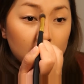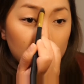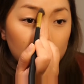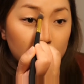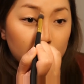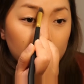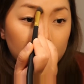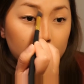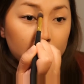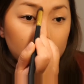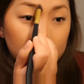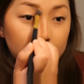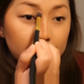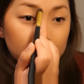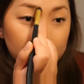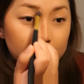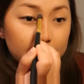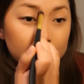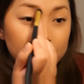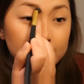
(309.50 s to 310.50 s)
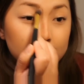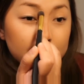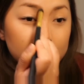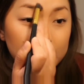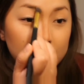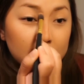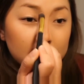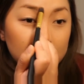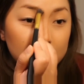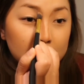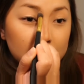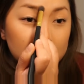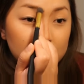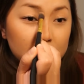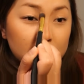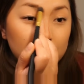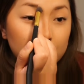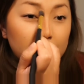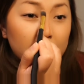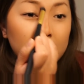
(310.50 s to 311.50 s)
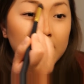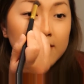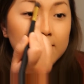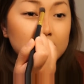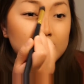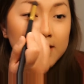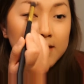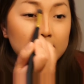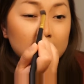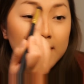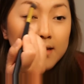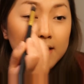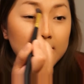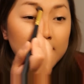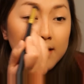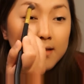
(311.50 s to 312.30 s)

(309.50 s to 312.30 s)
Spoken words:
all the way up into the brows.